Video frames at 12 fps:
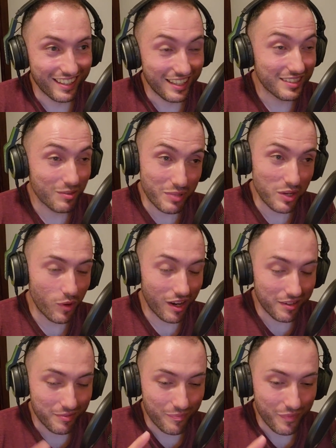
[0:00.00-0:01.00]
It's a big
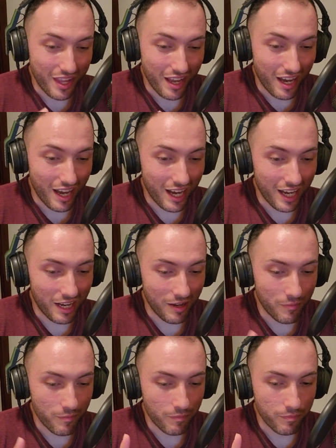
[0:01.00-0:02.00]
one.
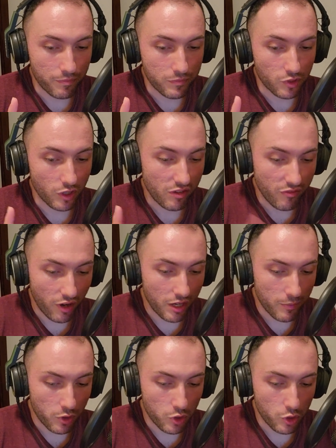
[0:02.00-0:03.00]
So you can find
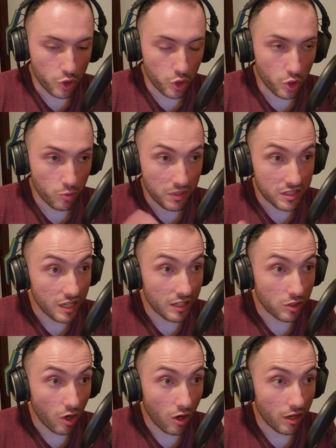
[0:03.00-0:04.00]
him on YouTube,
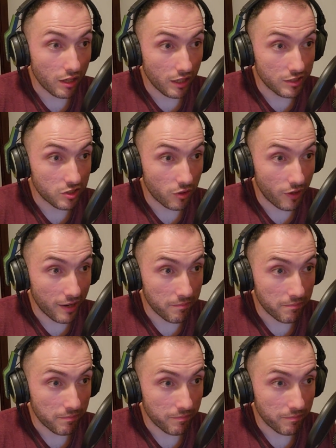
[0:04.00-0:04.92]
TikTok, Instagram.